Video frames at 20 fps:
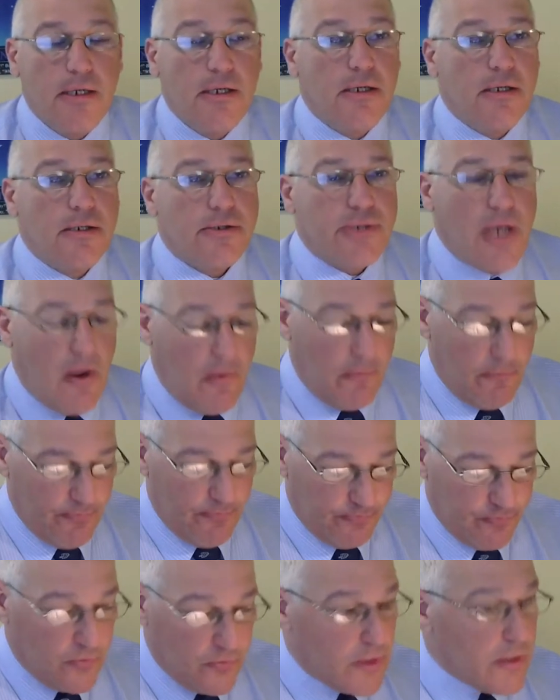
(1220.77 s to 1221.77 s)
So,
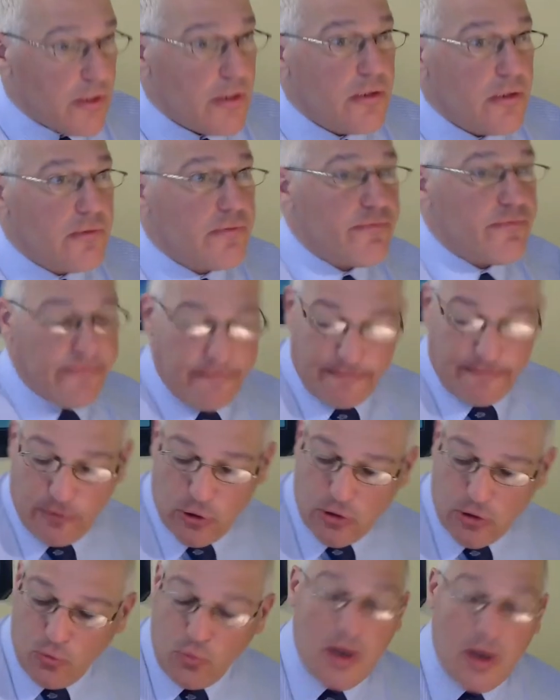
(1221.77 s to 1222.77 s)
for
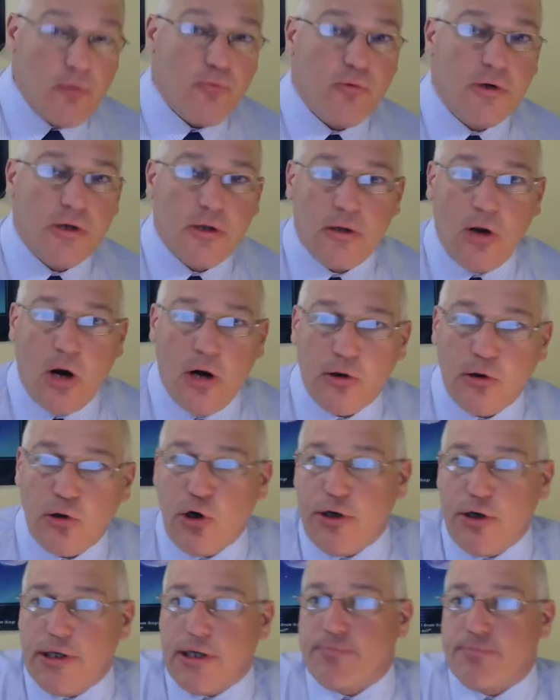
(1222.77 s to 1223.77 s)
what were our
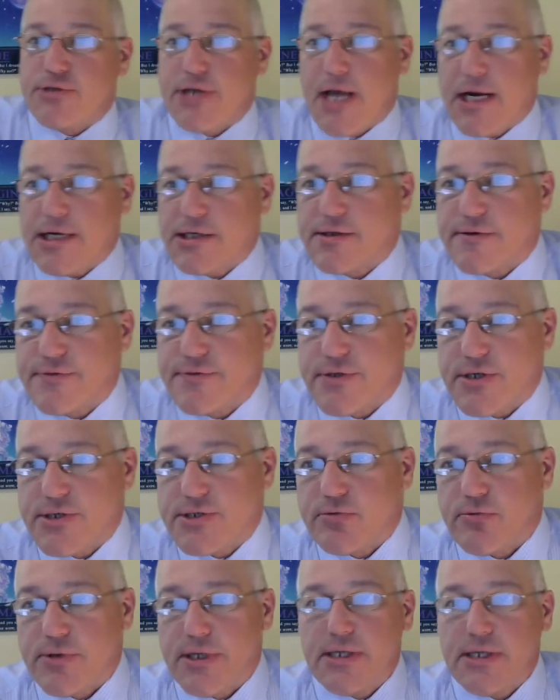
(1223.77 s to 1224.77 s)
learning objectives this
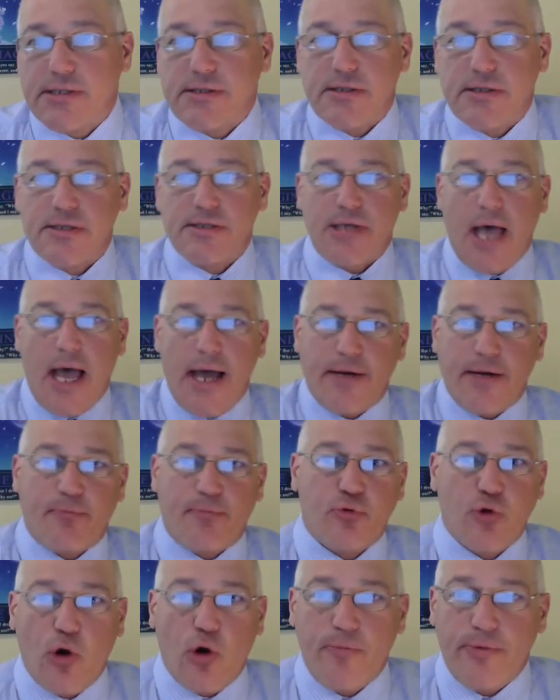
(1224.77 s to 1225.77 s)
week, design
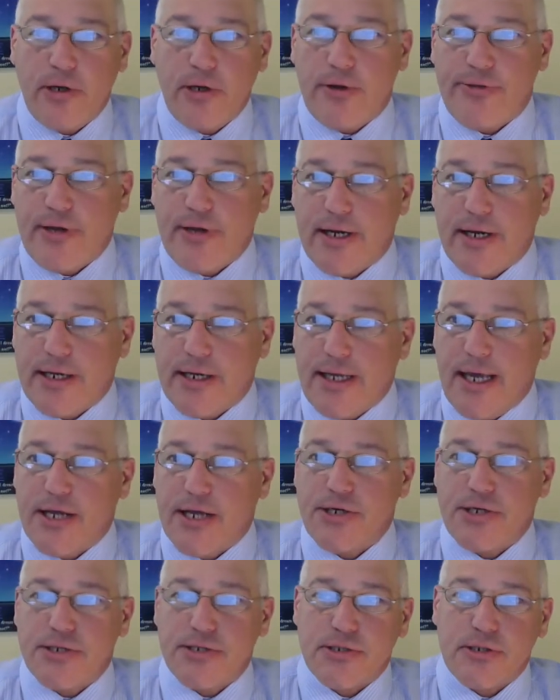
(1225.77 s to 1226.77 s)
appropriate
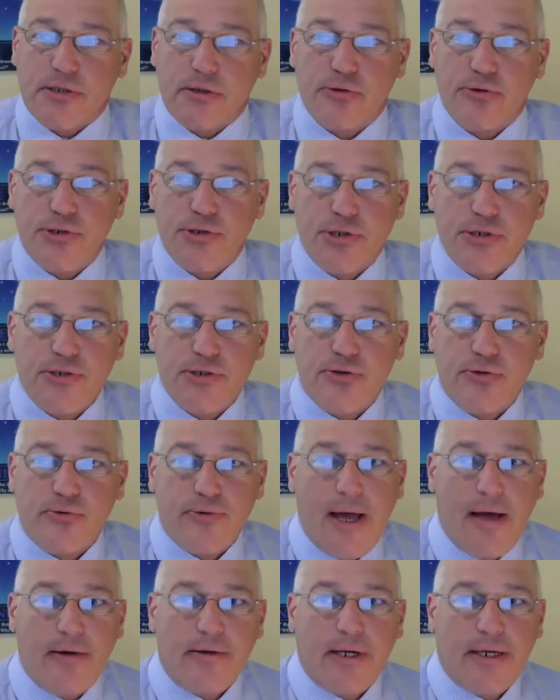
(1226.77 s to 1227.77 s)
authentication solutions
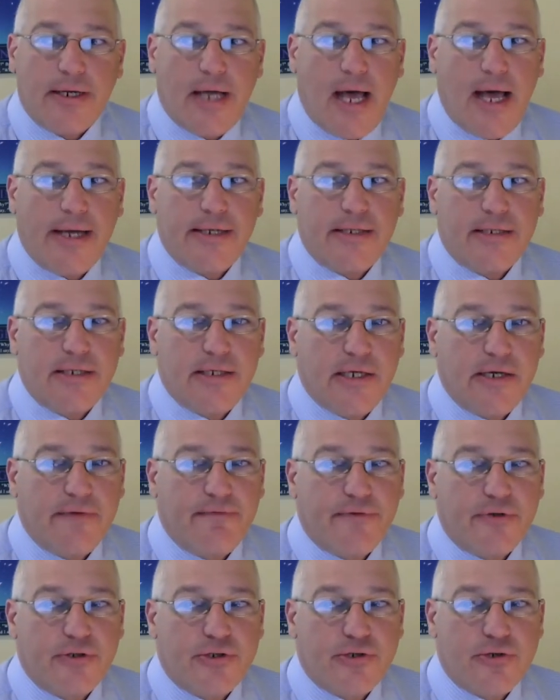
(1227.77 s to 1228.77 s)
throughout an IT
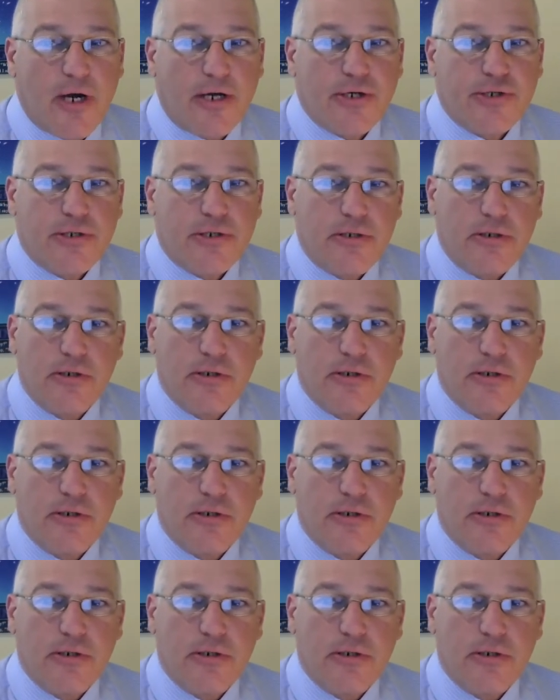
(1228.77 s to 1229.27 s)
infrastructure,